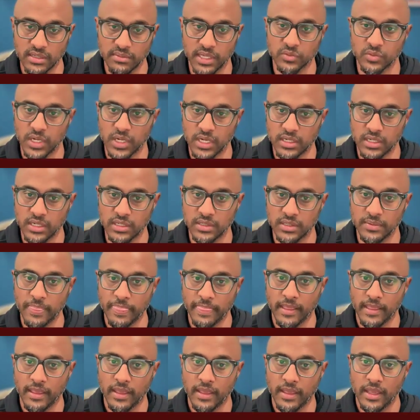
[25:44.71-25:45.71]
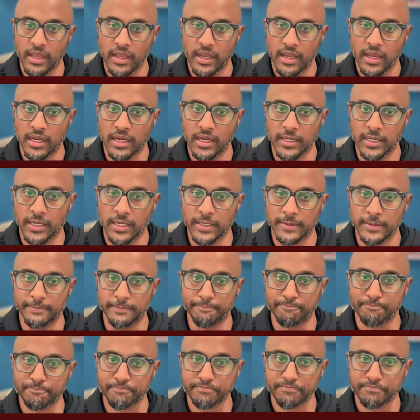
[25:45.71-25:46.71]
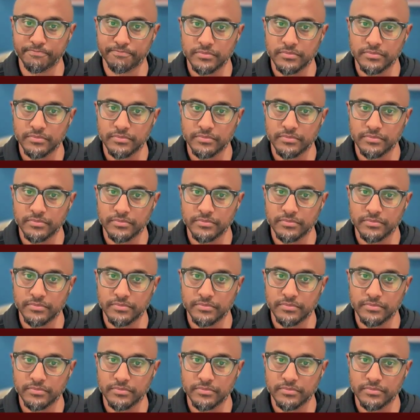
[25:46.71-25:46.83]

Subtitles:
as well. Um,